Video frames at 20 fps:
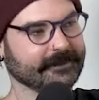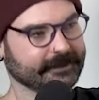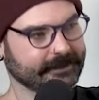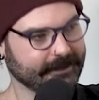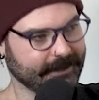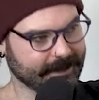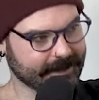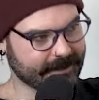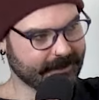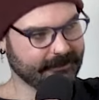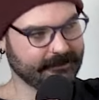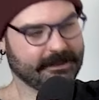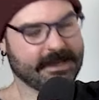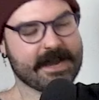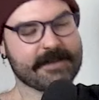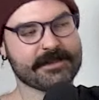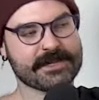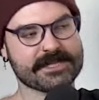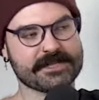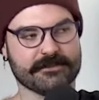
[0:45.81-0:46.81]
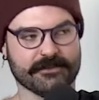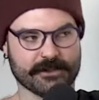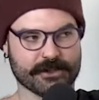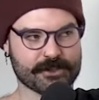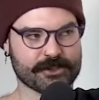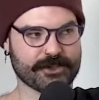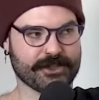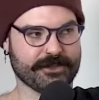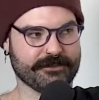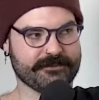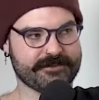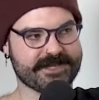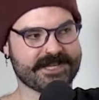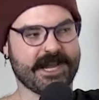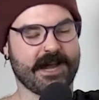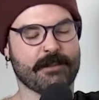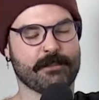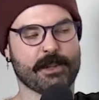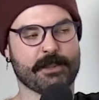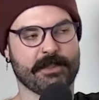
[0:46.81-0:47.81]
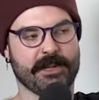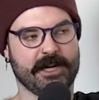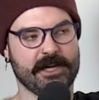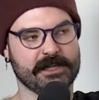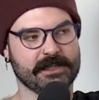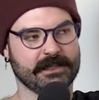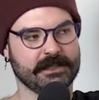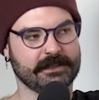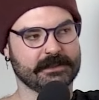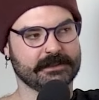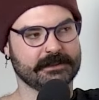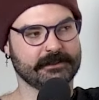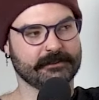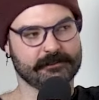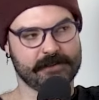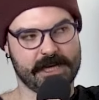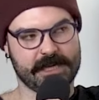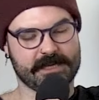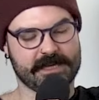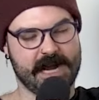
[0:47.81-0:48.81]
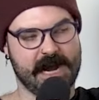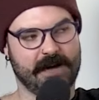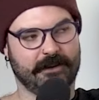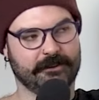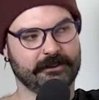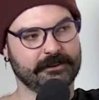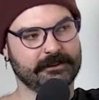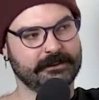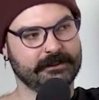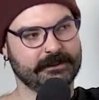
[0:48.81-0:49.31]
Like the lamest version of cyberpunk right now.